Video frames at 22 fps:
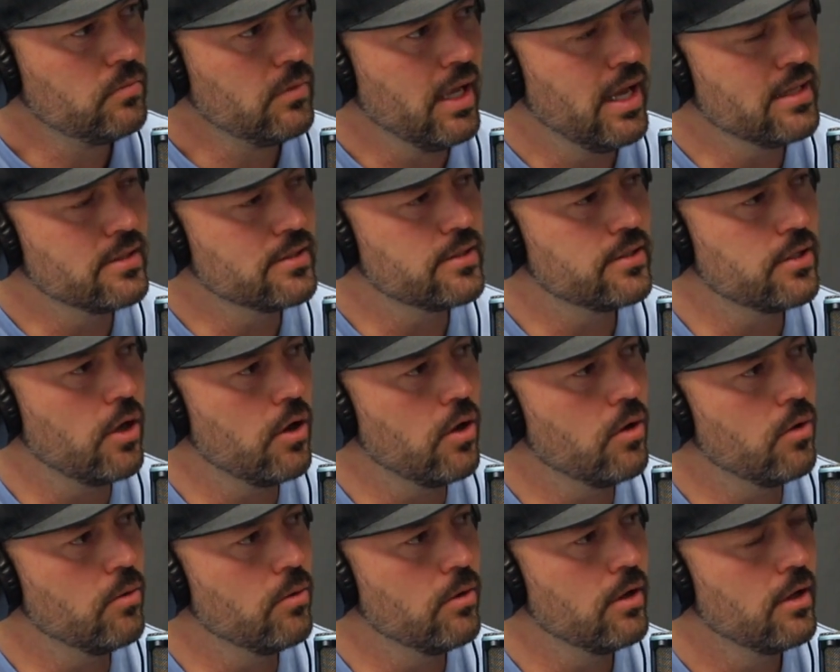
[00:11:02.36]
And
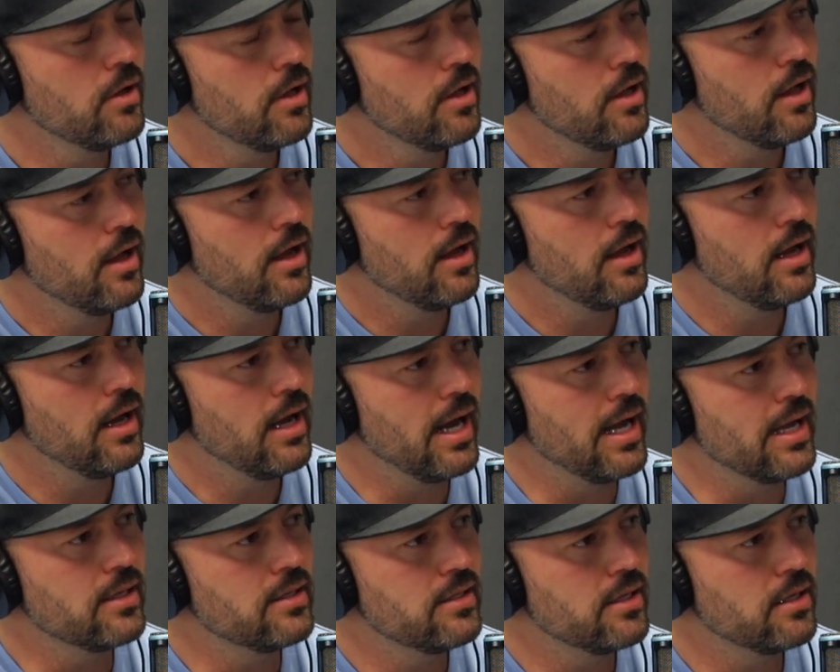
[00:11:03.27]
so
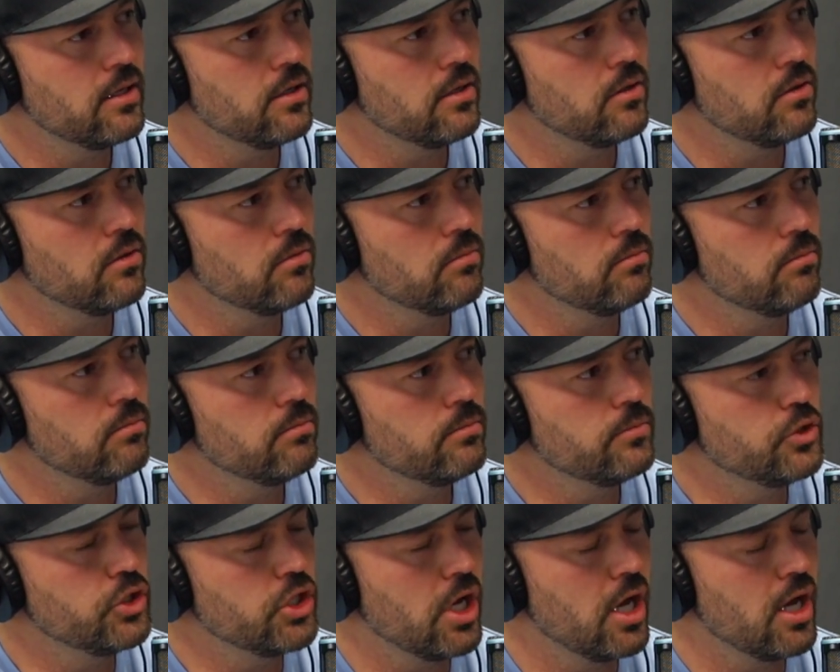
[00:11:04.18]
I tell
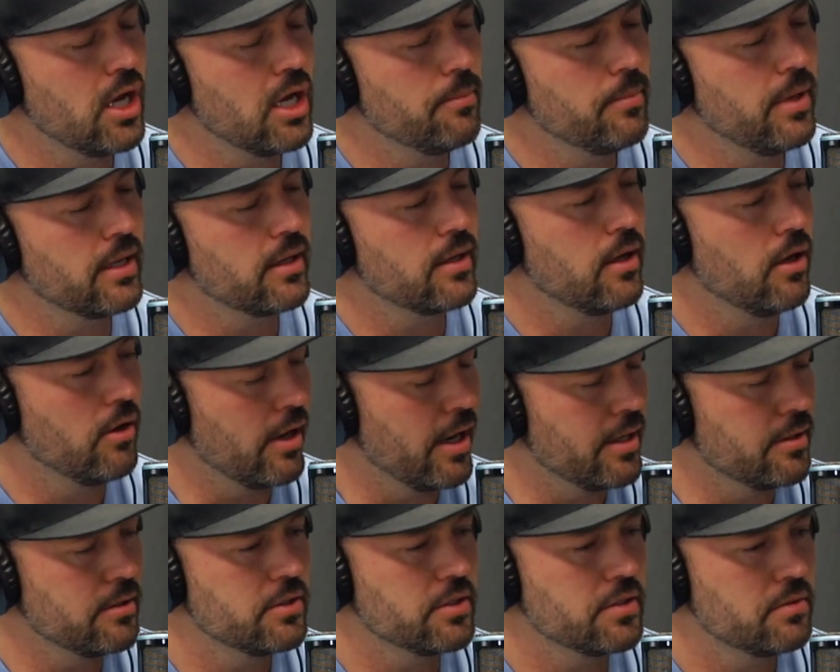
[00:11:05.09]
John, I'm like, all
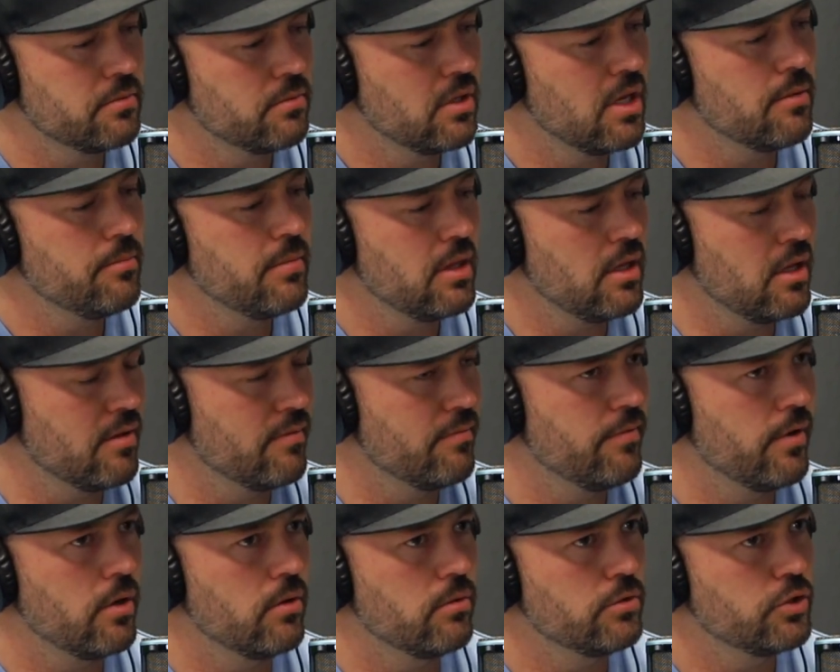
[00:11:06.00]
right, just give me the
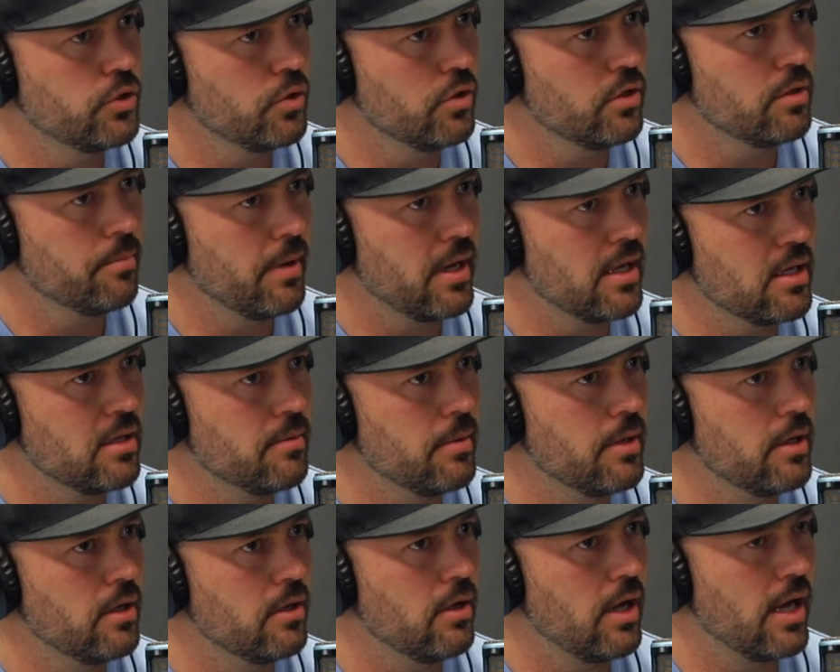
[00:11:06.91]
info, shoot it to my
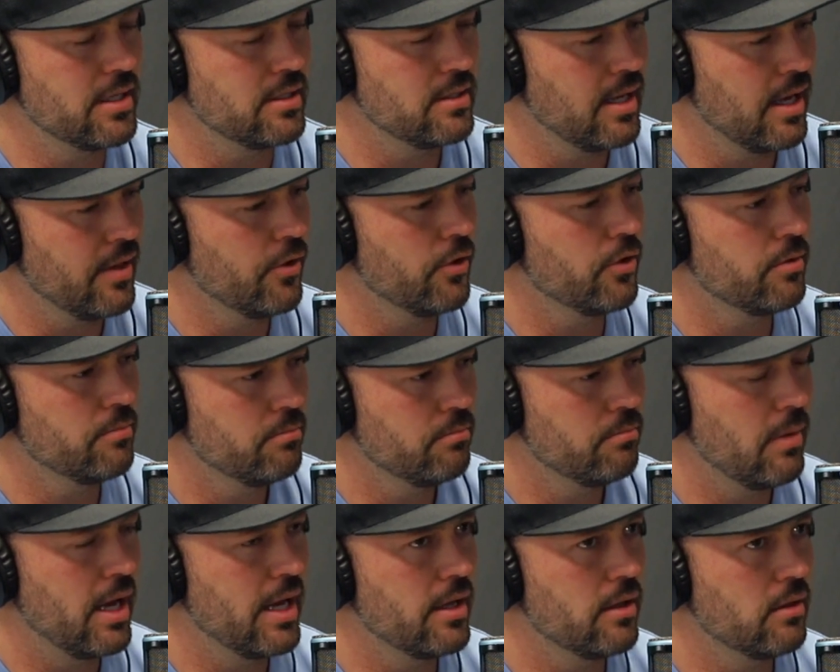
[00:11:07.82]
email. I tethered
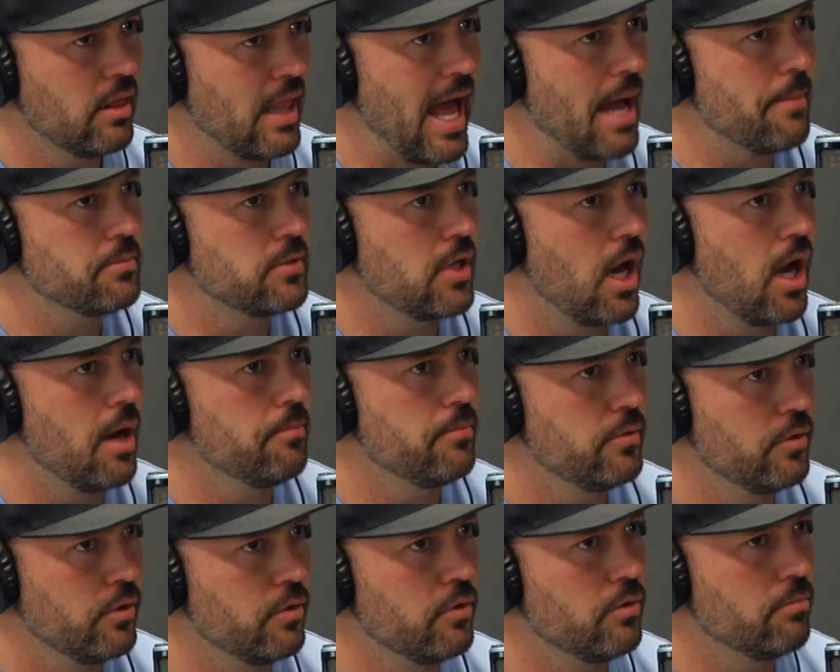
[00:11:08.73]
my laptop
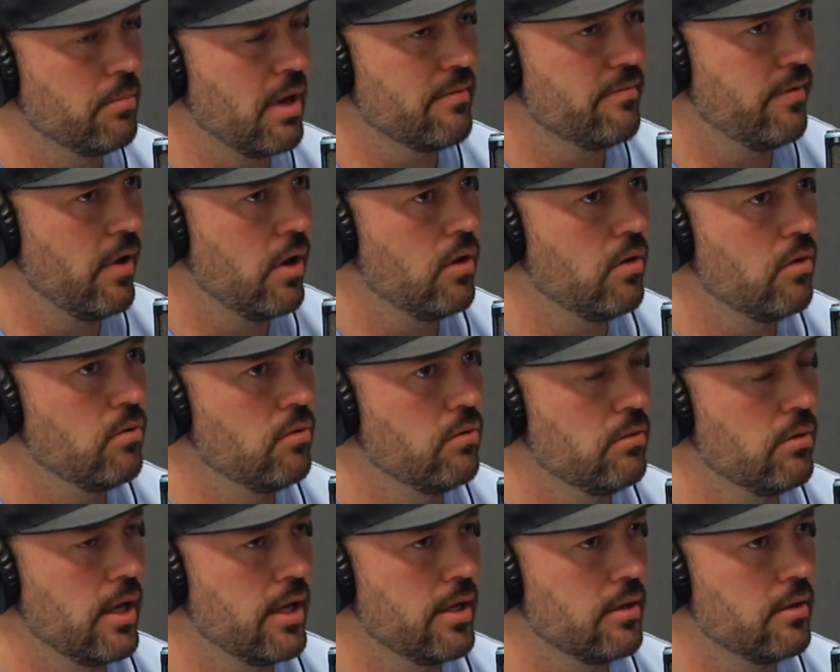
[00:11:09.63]
to my phone
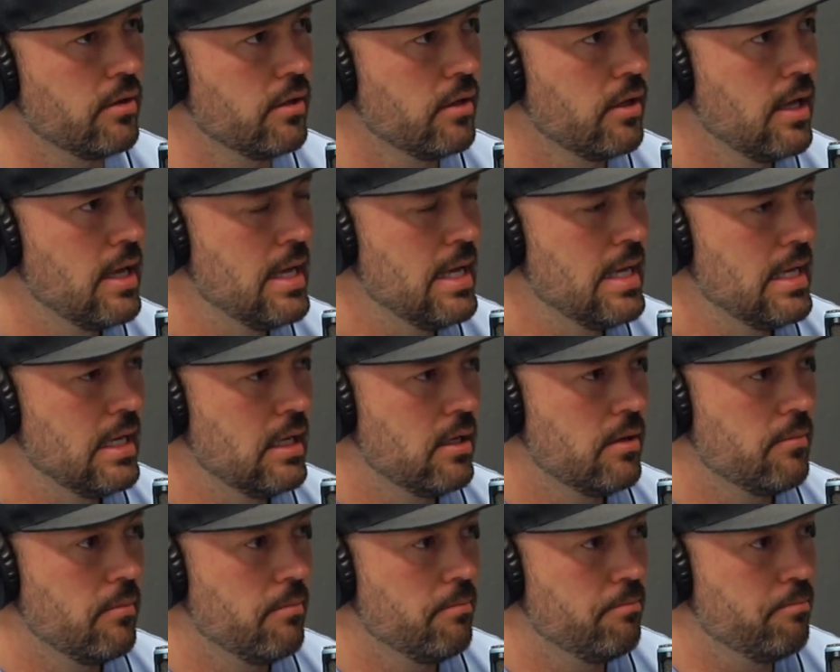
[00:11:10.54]
and
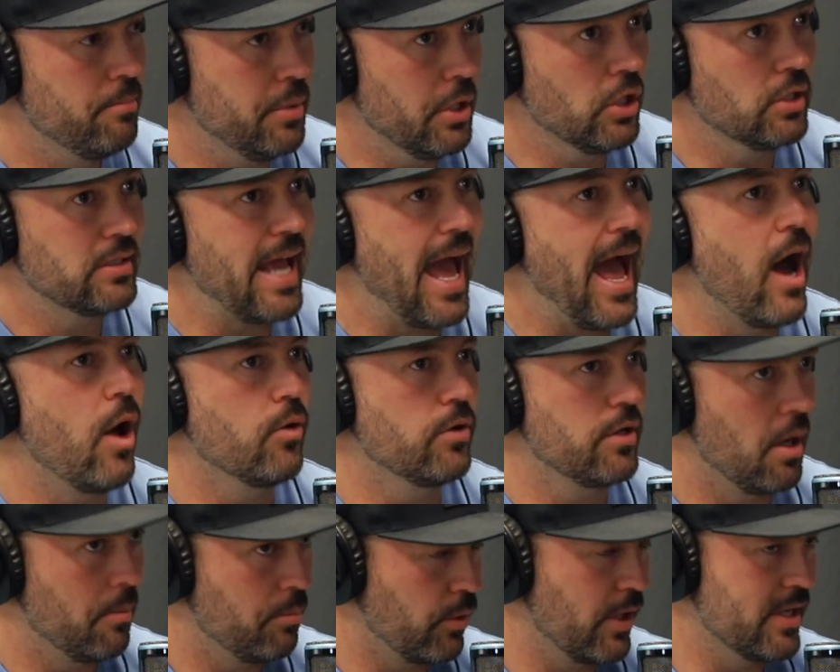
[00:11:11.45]
built out
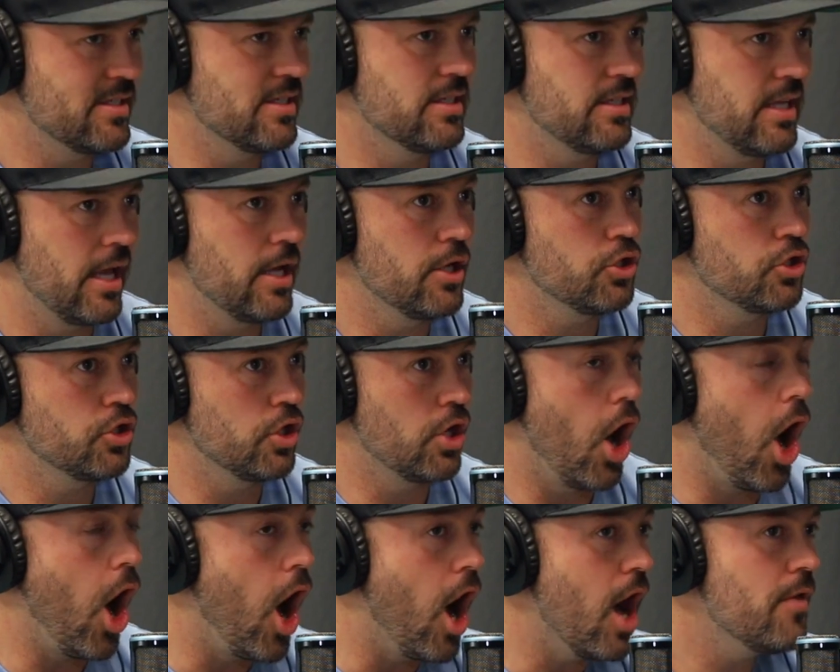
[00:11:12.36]
a presentation
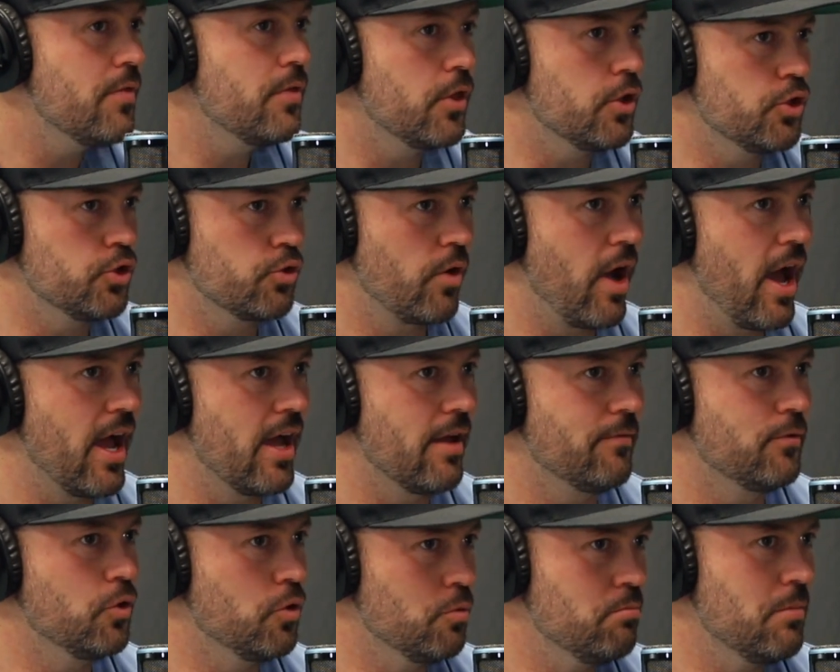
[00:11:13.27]
on the drive
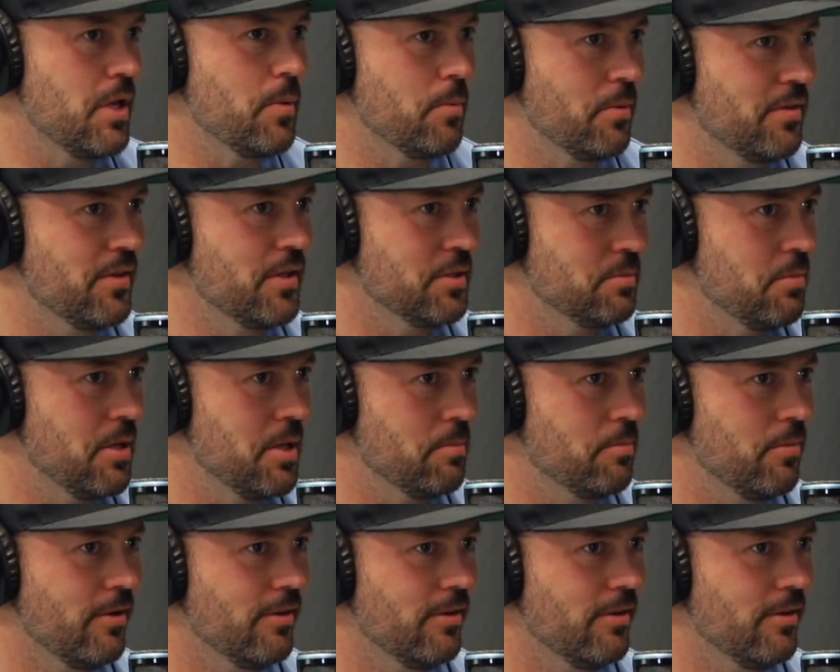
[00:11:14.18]
to meet with these people.